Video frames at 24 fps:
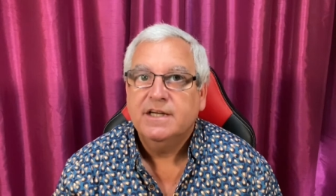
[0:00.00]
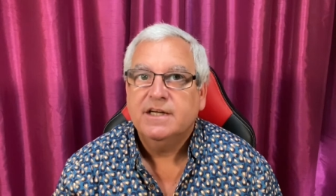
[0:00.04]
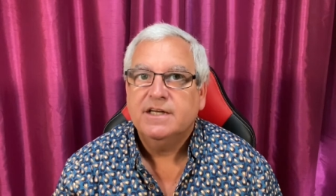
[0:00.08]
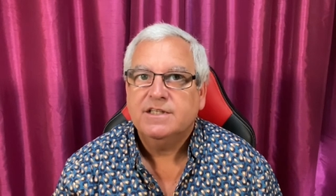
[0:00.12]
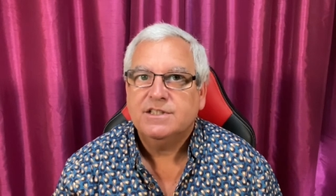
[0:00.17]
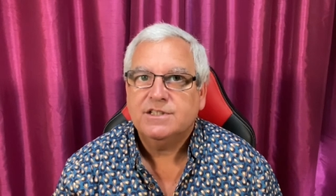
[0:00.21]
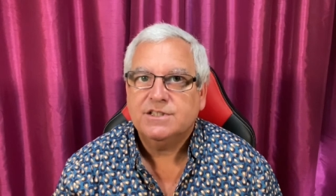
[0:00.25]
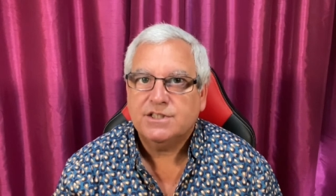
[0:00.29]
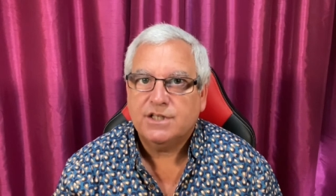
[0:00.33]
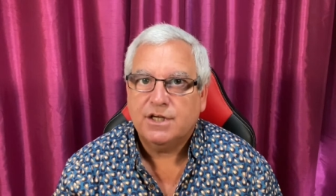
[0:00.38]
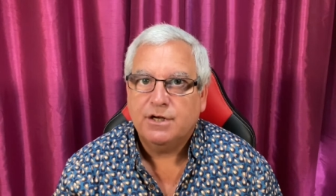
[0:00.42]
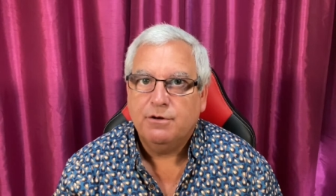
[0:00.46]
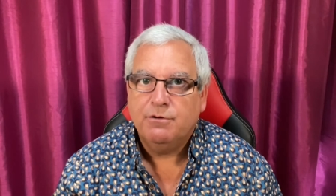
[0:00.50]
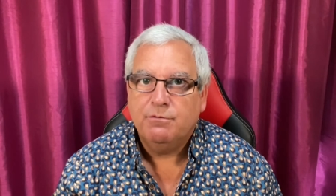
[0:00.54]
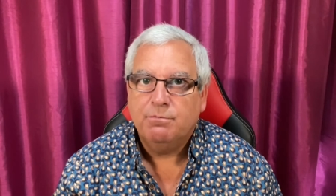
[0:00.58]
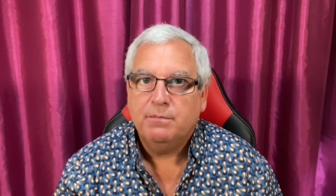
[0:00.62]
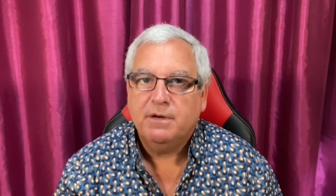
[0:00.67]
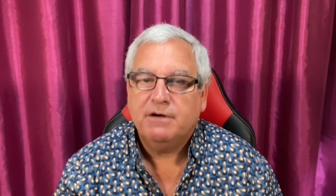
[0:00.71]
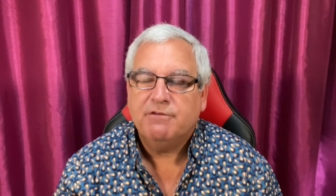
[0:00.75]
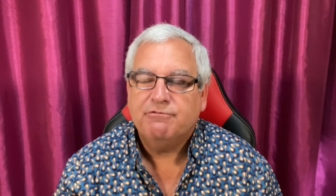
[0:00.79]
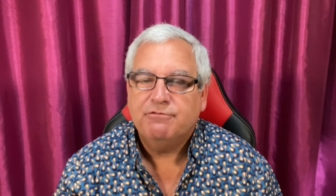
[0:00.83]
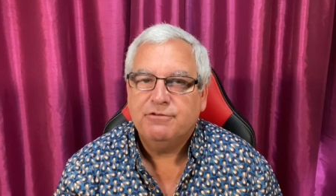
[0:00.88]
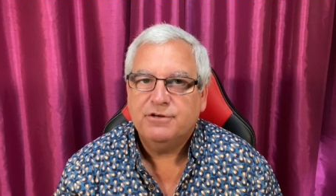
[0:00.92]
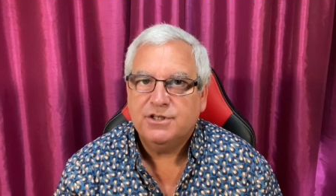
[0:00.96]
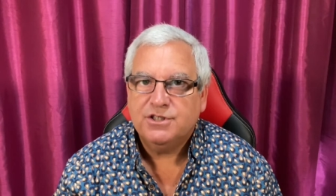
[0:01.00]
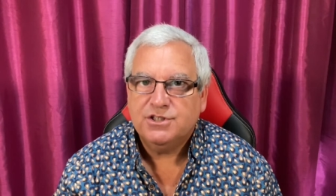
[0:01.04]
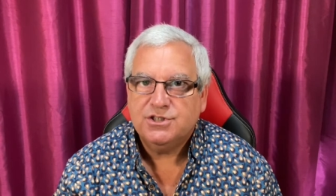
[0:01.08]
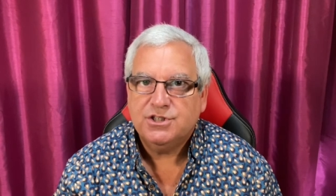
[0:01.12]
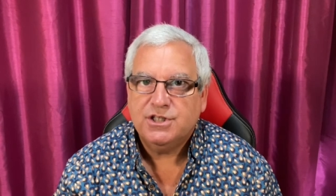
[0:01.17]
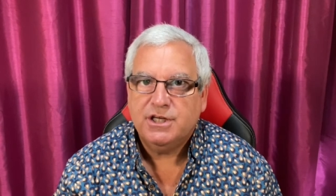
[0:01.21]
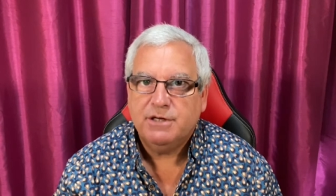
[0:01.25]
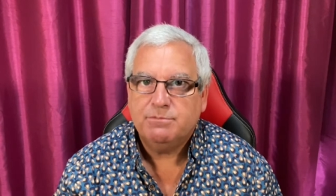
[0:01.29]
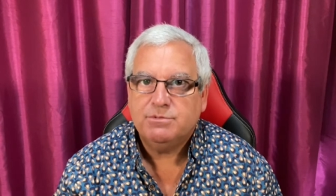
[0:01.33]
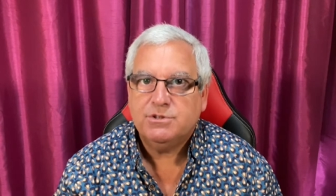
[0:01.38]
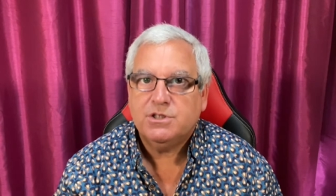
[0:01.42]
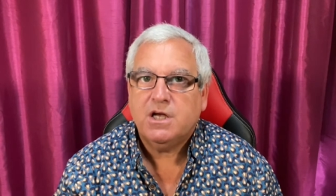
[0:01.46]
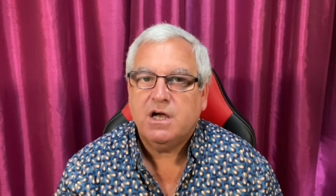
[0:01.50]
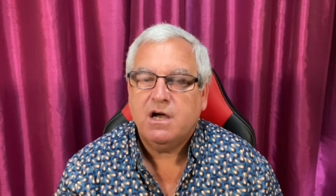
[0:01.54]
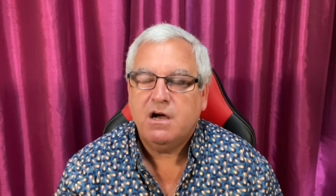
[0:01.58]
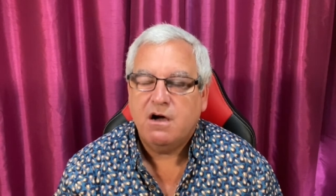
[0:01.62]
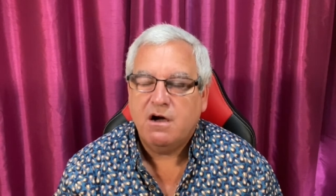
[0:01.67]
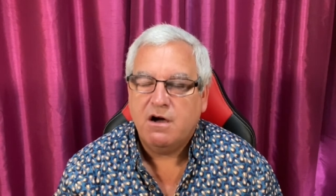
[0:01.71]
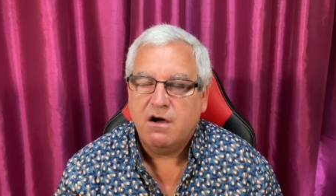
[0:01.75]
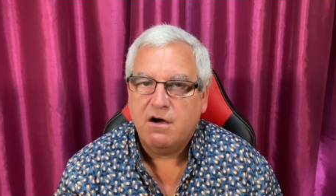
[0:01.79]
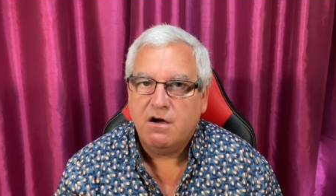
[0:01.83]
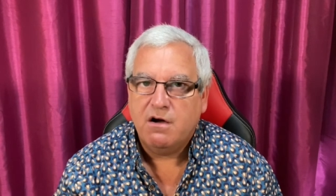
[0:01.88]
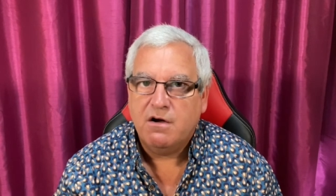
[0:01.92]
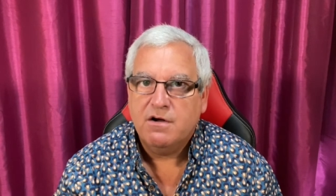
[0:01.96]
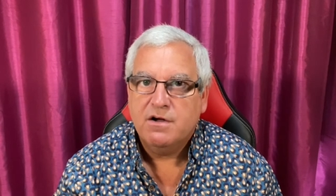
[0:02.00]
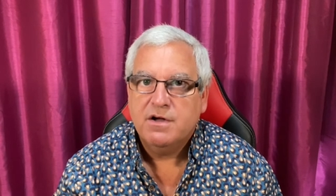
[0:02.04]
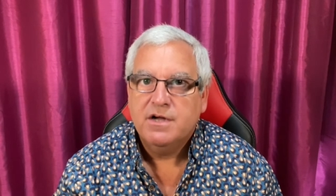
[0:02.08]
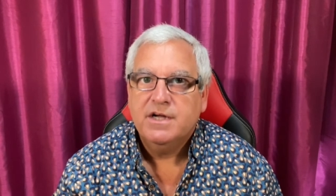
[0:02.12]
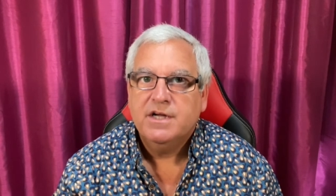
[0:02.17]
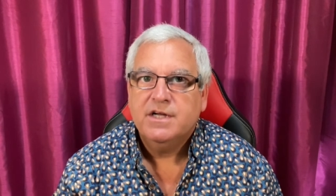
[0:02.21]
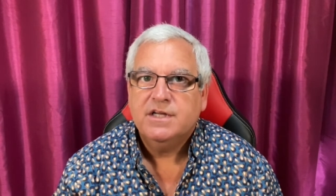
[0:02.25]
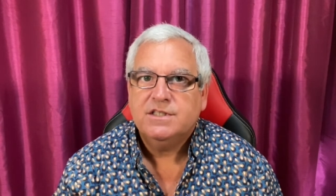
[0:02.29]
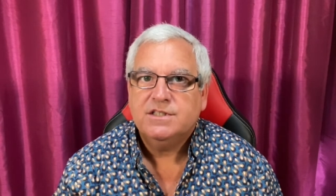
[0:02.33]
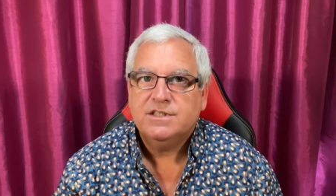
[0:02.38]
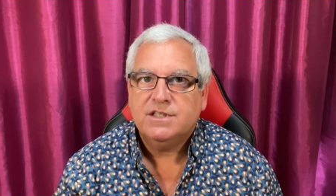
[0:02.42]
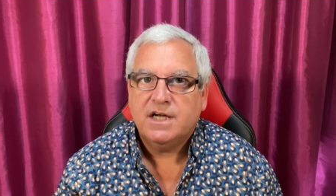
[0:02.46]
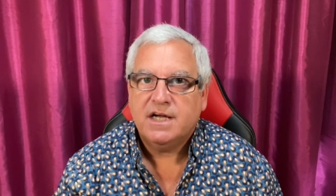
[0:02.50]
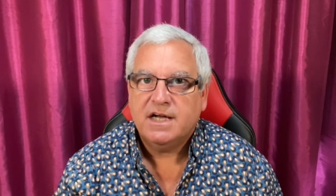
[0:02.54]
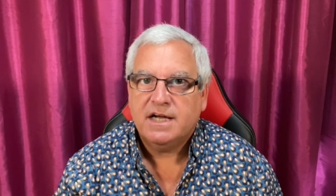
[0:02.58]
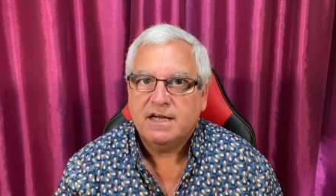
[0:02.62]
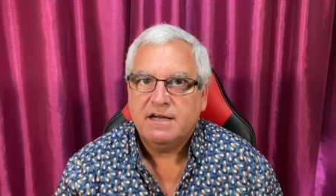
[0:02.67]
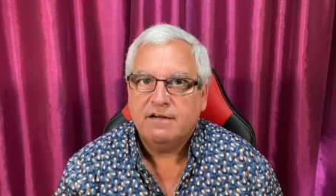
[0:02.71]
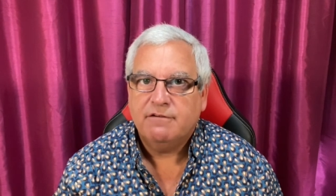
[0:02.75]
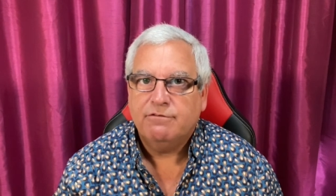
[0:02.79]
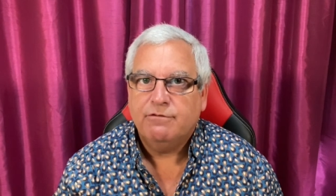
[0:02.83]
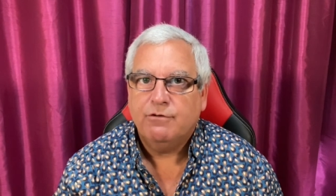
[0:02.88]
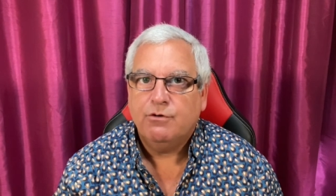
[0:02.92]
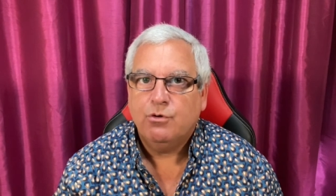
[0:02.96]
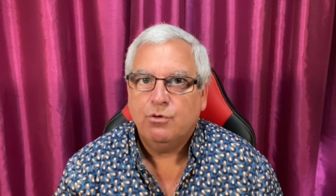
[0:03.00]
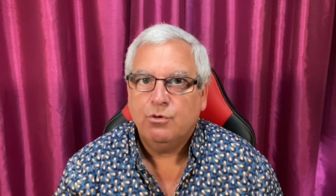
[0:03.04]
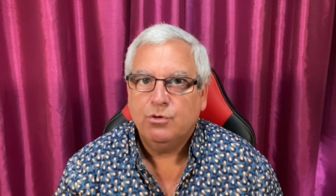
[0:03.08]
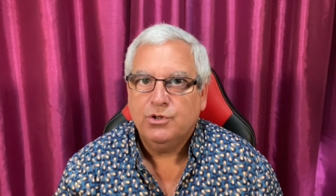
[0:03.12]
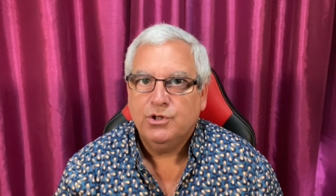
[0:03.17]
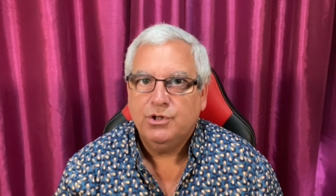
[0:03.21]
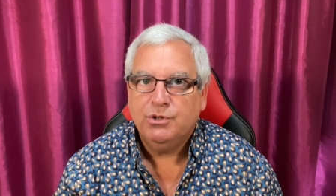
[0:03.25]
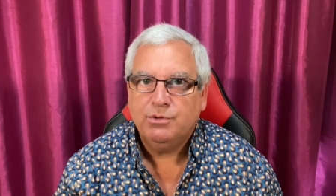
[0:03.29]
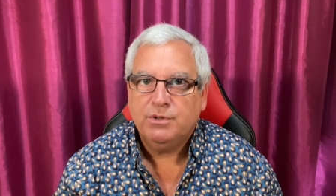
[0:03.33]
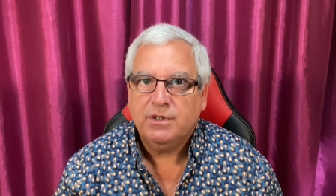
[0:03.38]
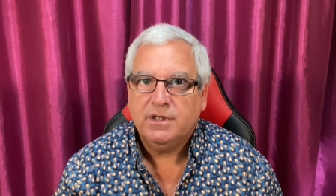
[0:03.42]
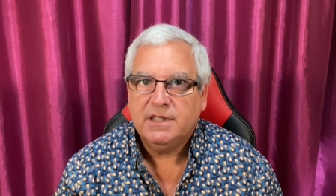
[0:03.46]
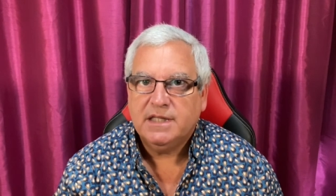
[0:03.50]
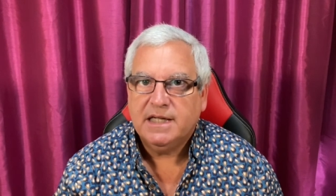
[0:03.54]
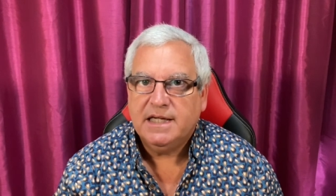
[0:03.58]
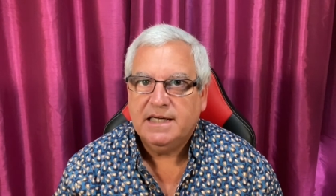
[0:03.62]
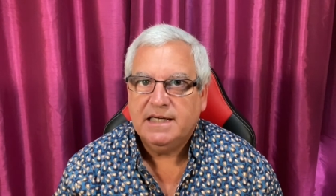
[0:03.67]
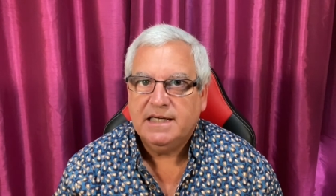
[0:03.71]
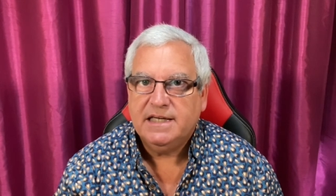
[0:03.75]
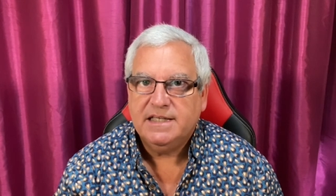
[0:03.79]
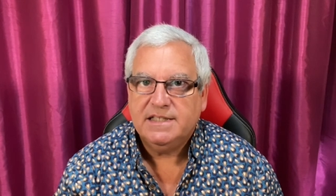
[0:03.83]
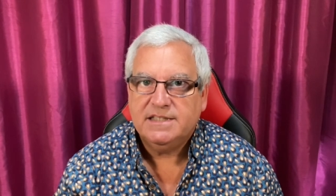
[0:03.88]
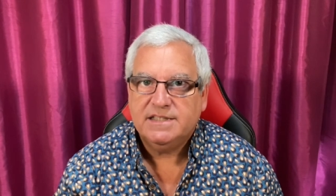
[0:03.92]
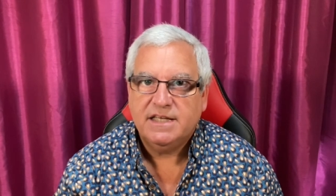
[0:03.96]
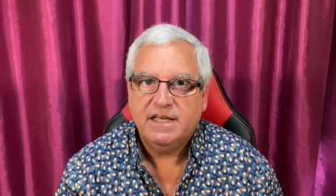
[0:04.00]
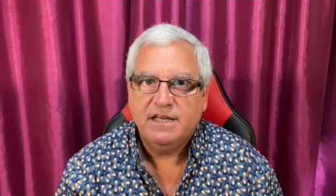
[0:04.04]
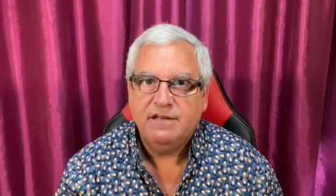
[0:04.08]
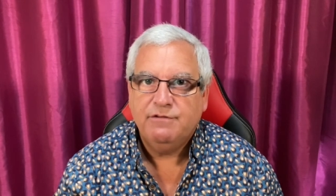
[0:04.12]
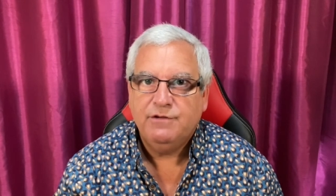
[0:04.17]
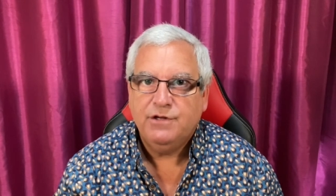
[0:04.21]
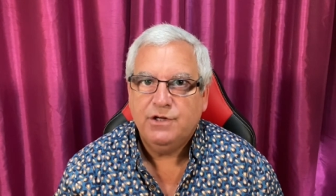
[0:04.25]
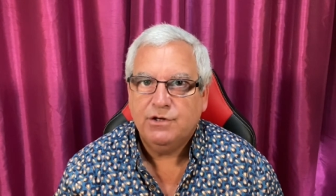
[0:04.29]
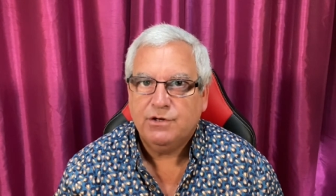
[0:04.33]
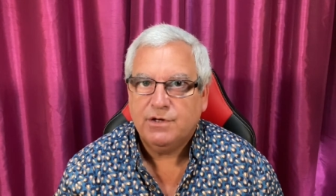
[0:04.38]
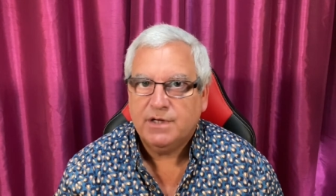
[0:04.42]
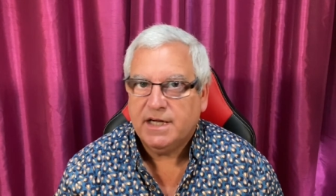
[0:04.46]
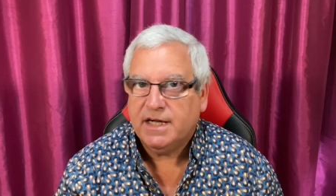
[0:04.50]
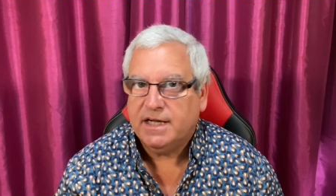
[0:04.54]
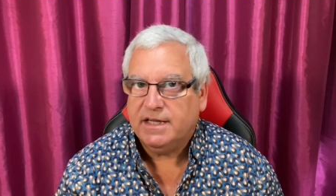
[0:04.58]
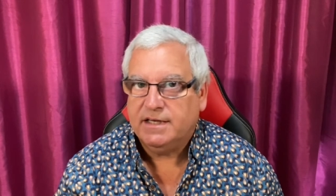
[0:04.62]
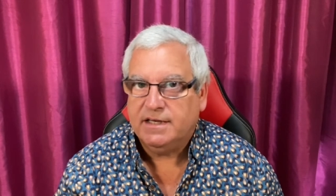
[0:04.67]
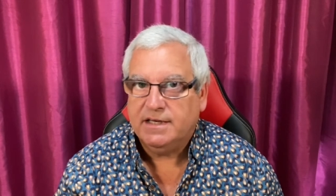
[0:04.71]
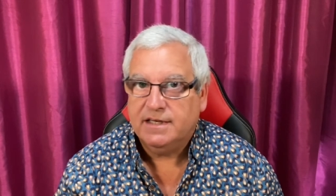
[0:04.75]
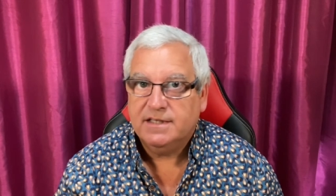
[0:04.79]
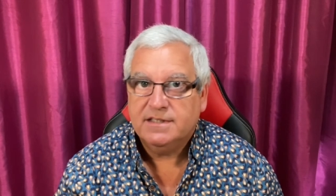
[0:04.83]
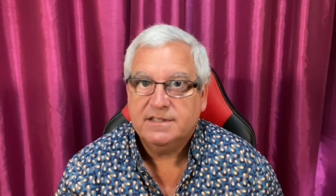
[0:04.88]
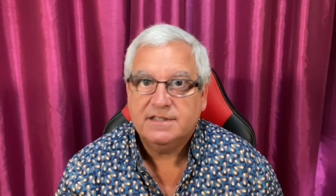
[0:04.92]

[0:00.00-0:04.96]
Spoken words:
So my first tips are to have all ukuleles, if you can,